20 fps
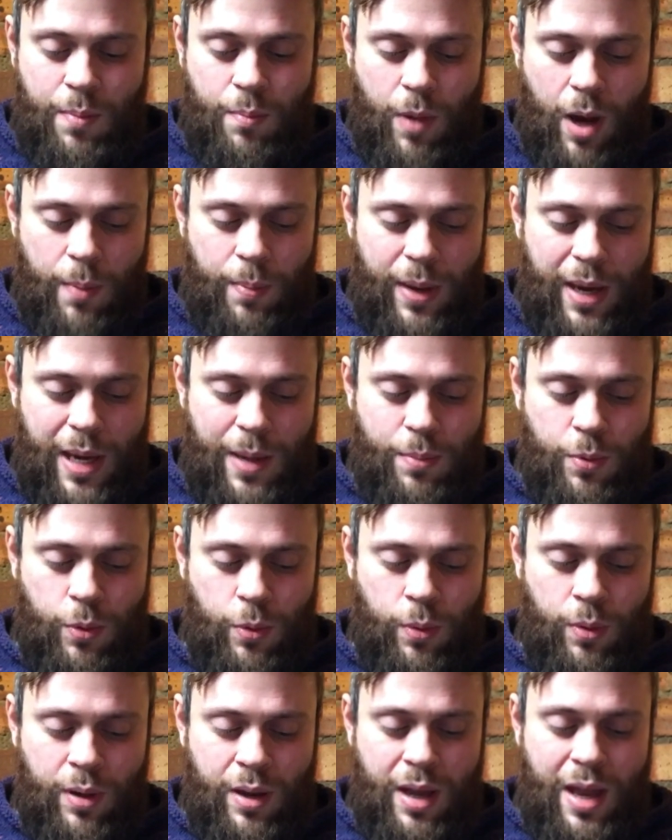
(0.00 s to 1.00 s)
my
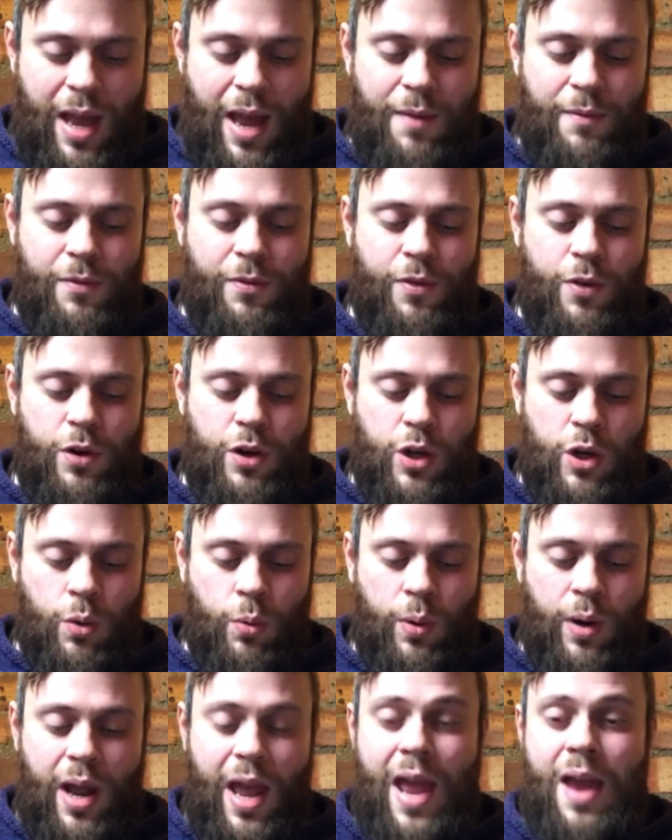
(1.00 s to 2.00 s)
people, and through
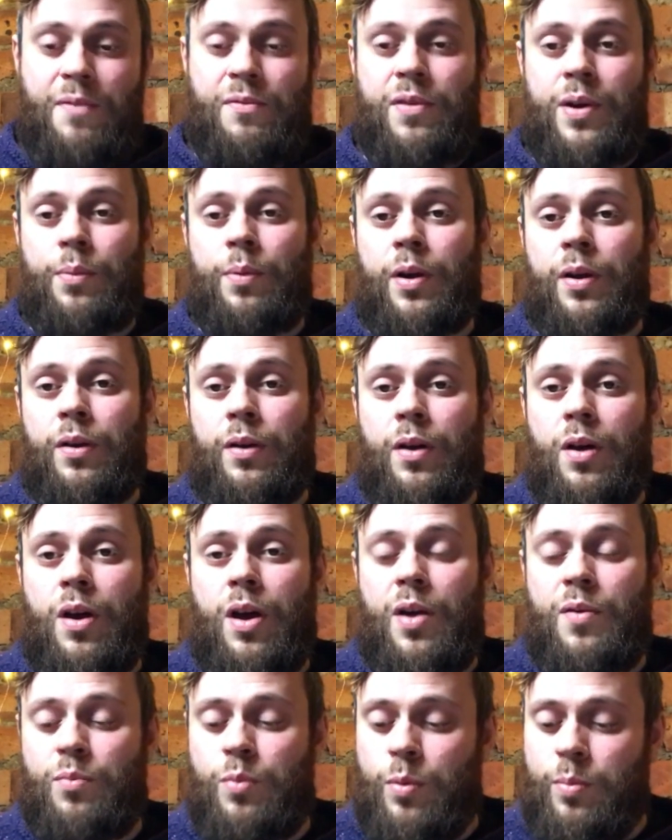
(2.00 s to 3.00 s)
you on everyone on
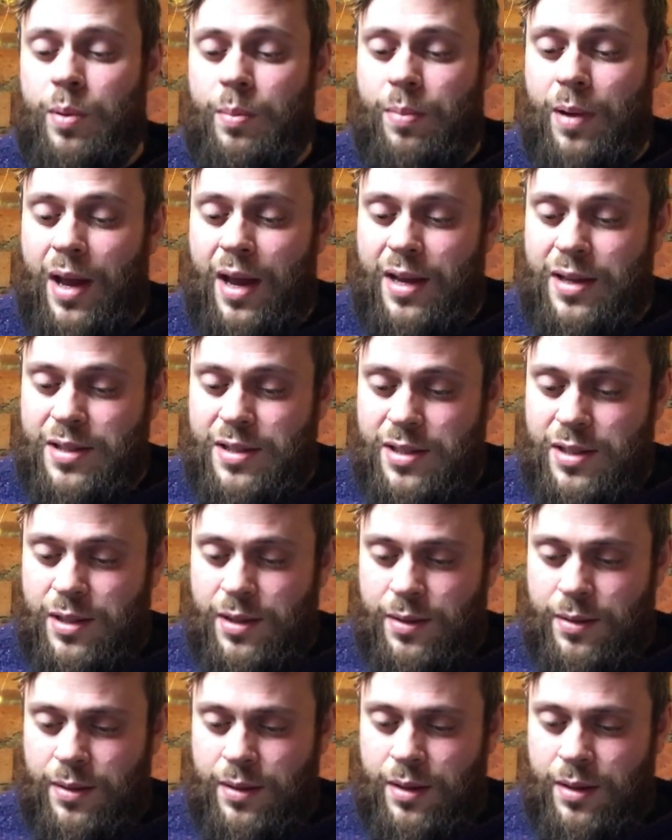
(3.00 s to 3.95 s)
earth will be blessed.